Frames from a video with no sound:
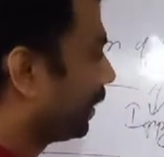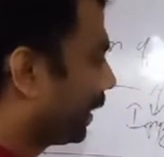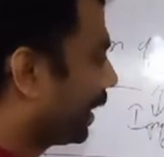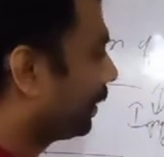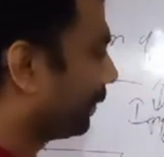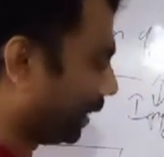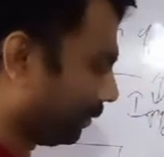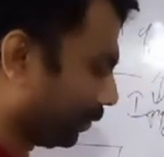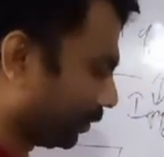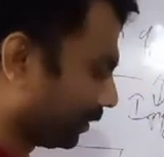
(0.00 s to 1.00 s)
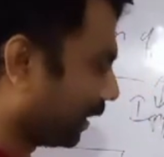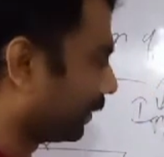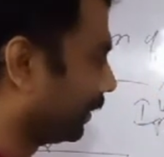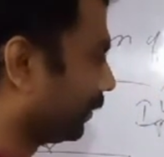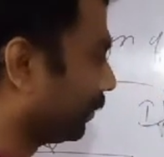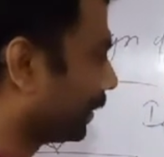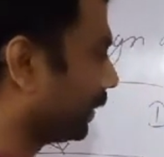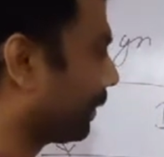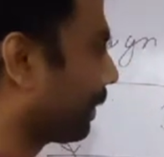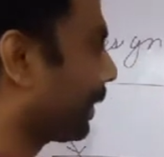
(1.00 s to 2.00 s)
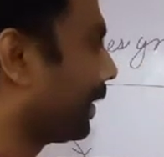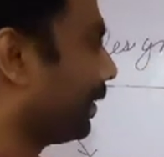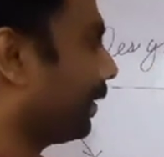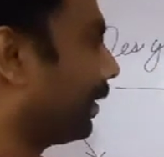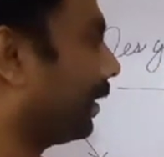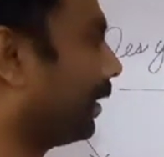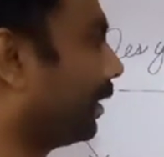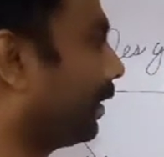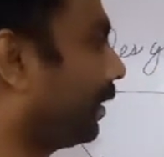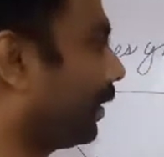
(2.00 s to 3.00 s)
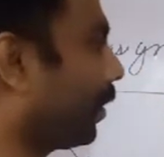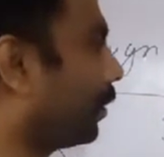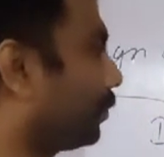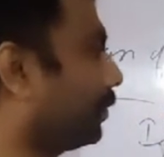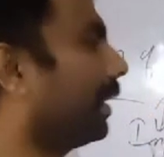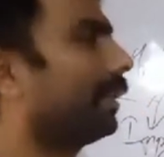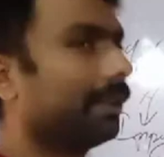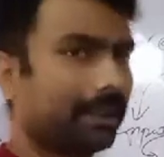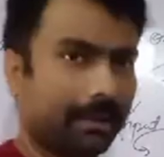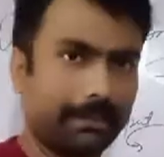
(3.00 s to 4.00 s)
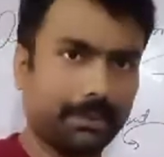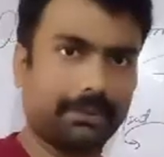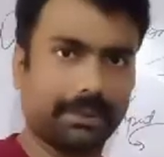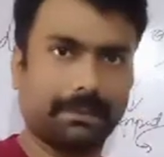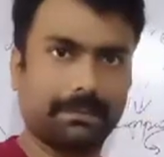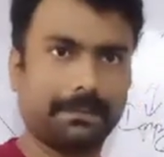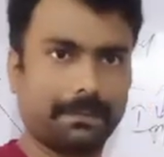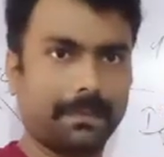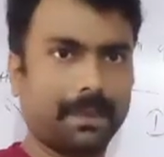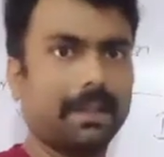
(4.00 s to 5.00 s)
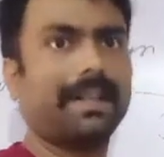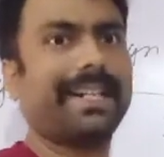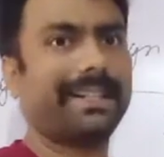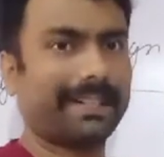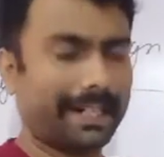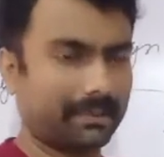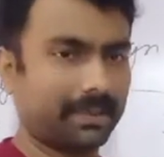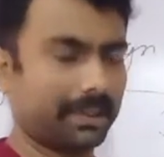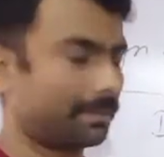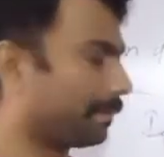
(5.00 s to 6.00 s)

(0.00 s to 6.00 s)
and many more are there. Okay, or to the another computer in the network.